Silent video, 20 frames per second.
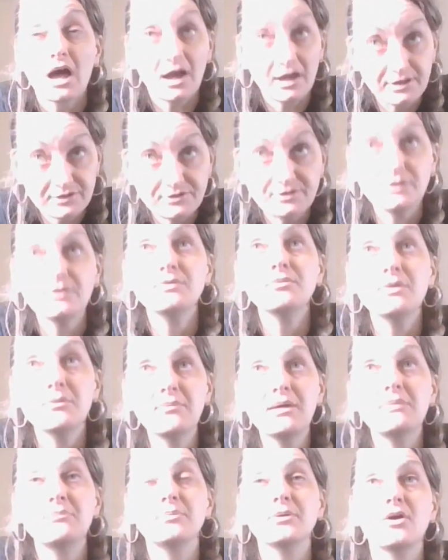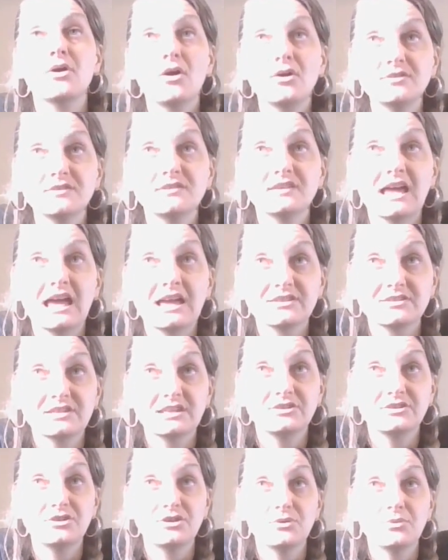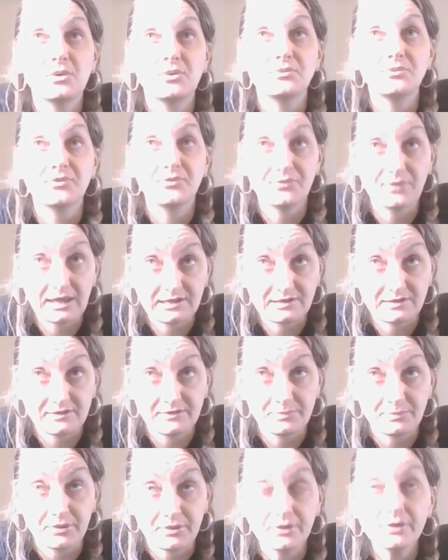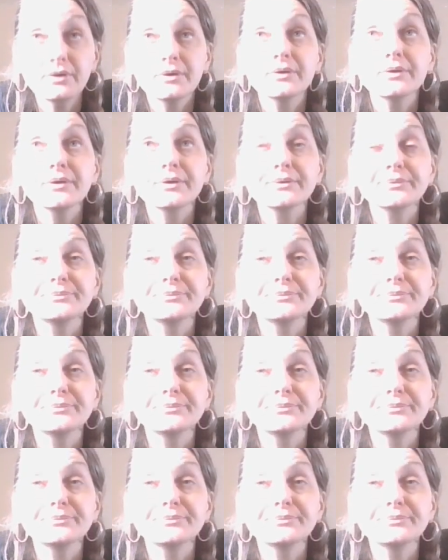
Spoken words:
I do remember contacting you on Facebook.